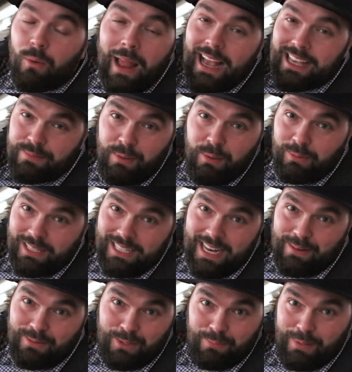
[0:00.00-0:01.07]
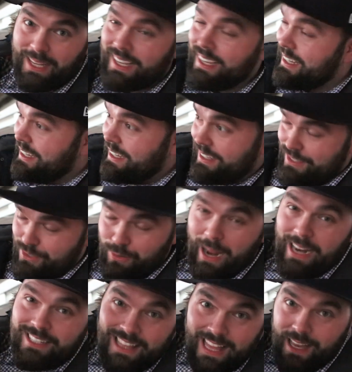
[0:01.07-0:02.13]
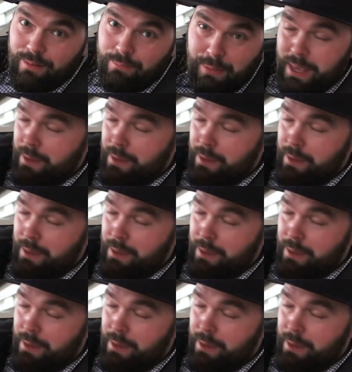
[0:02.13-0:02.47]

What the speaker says: Don't ask me what the name should be. Scratch that.